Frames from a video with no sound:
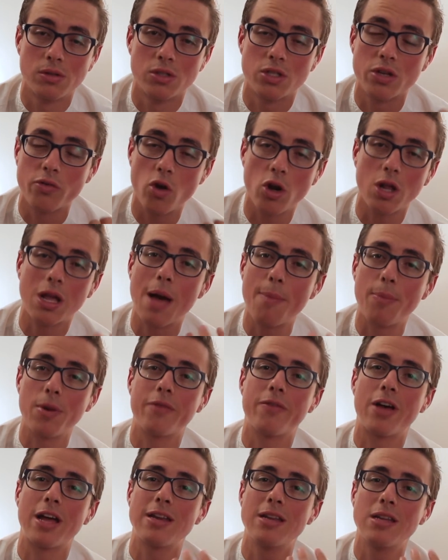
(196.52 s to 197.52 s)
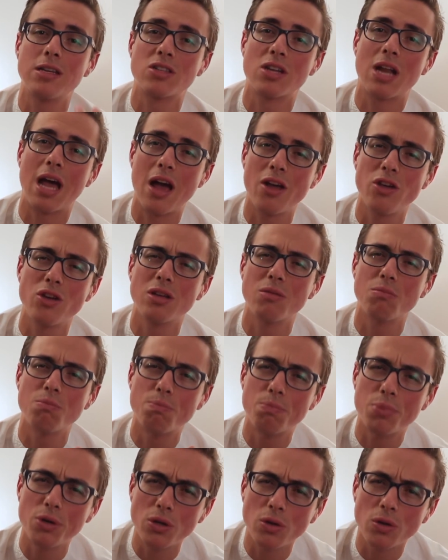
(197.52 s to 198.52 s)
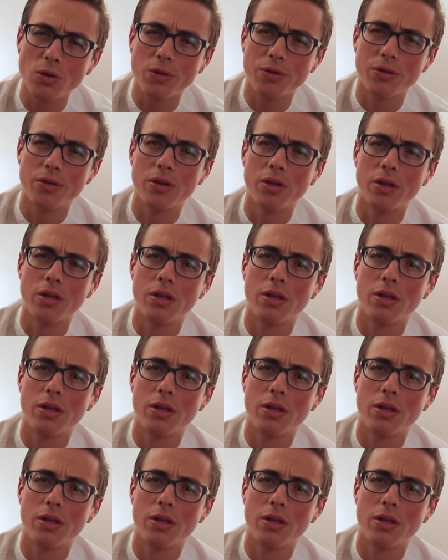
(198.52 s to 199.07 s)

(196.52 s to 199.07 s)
So I've got a couple of ideas on how you can build